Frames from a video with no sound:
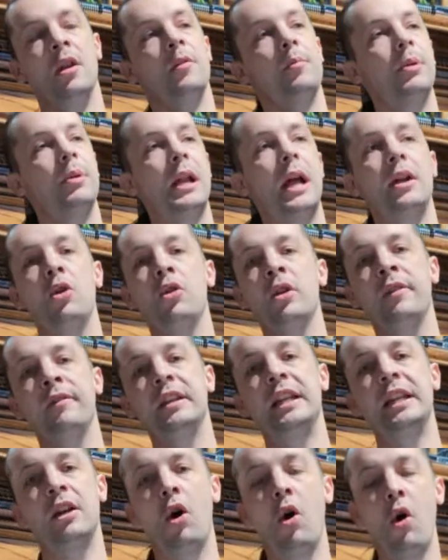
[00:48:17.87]
But I don't even
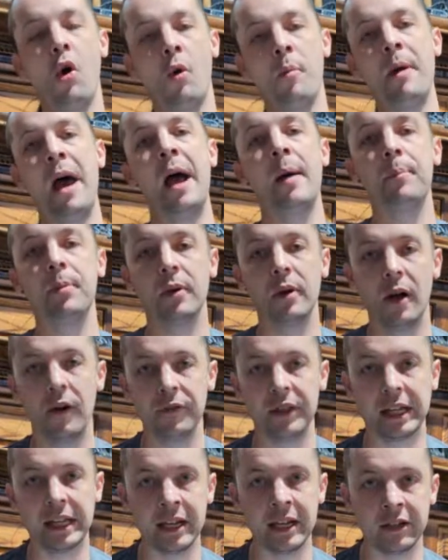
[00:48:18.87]
need a whole map of
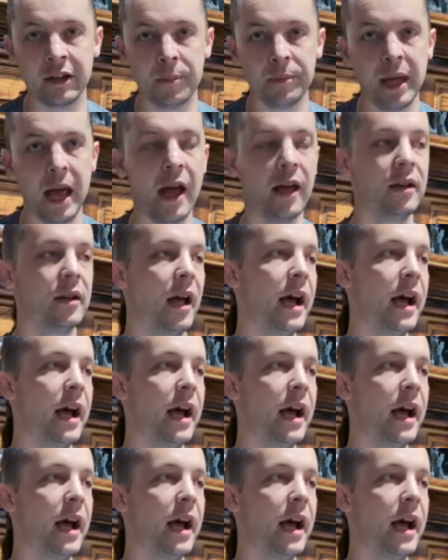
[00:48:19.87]
the kingdom yet.